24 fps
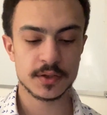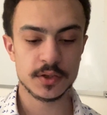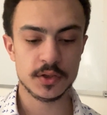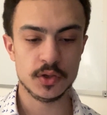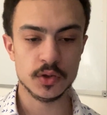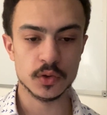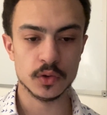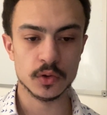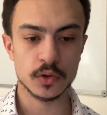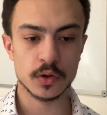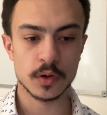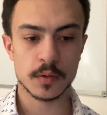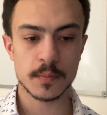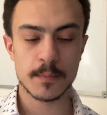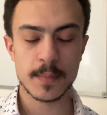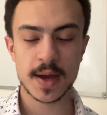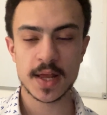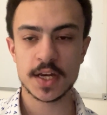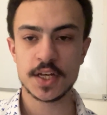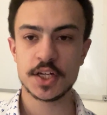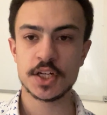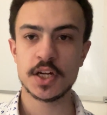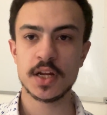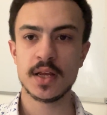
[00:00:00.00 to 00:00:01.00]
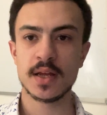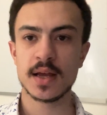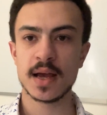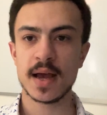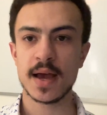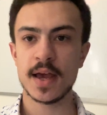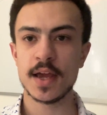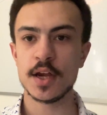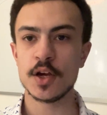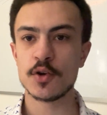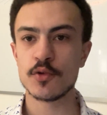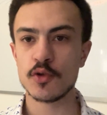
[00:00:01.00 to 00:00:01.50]
you're mentioning
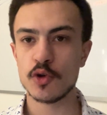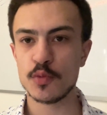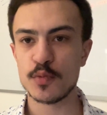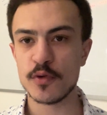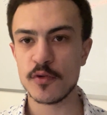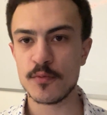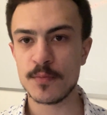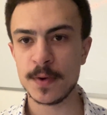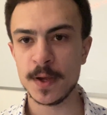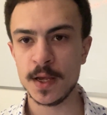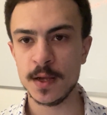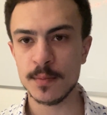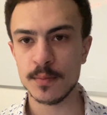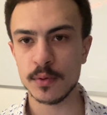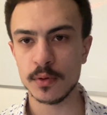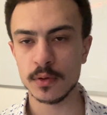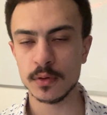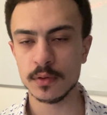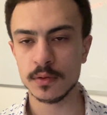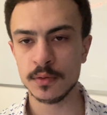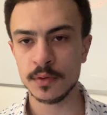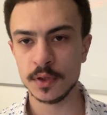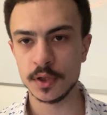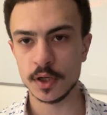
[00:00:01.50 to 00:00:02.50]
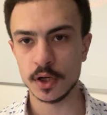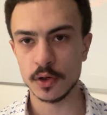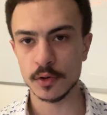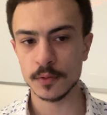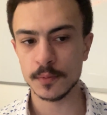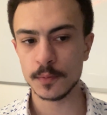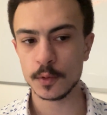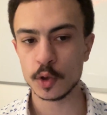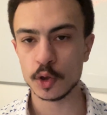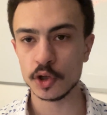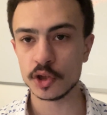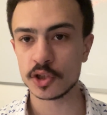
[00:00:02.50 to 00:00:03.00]
a group of with people, you know,
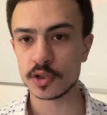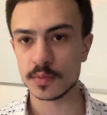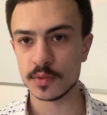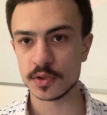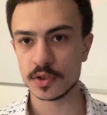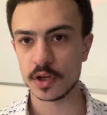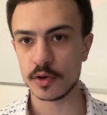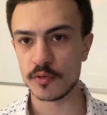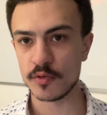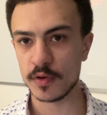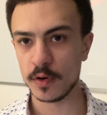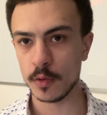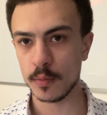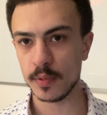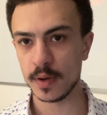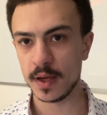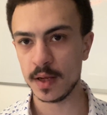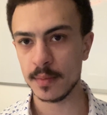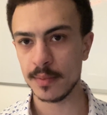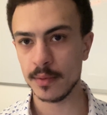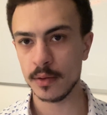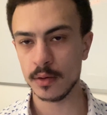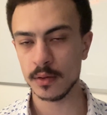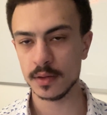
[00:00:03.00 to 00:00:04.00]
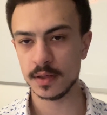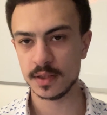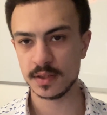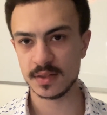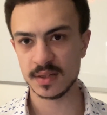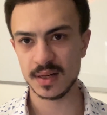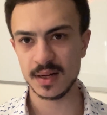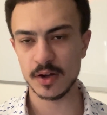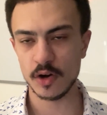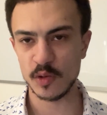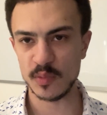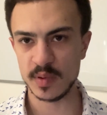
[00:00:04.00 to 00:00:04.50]
customers are real people. It's a
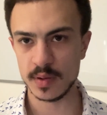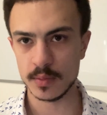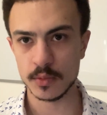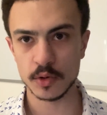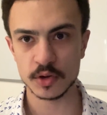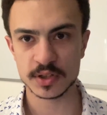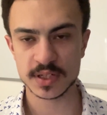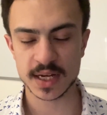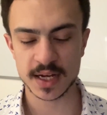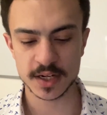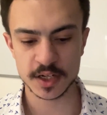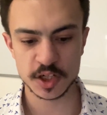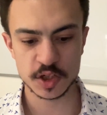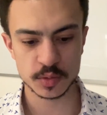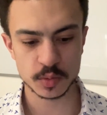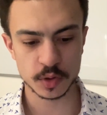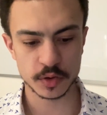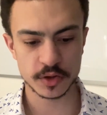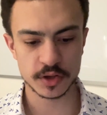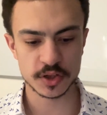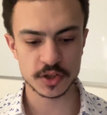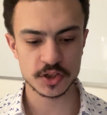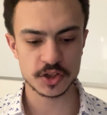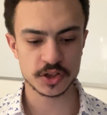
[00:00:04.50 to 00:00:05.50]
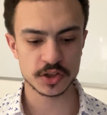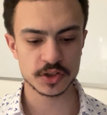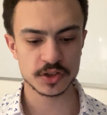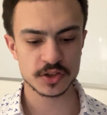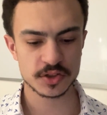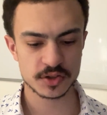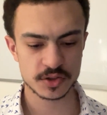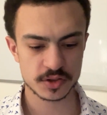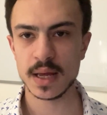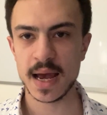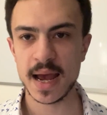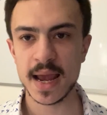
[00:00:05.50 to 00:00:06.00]
little bit more tangible than
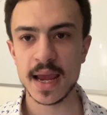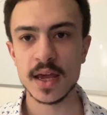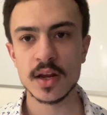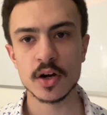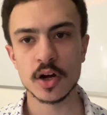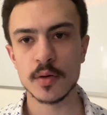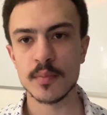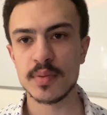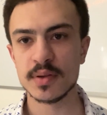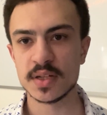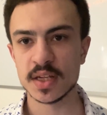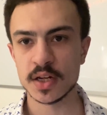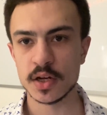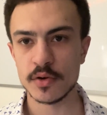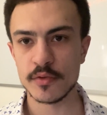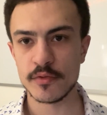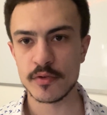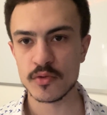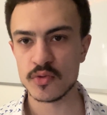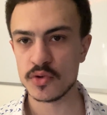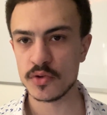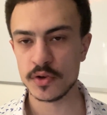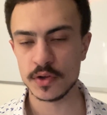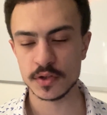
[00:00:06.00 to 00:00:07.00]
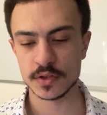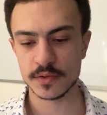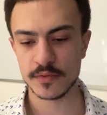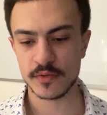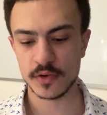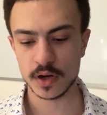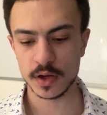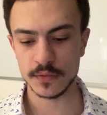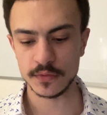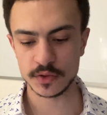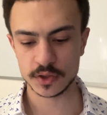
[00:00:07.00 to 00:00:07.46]
just 89% of reviews are 5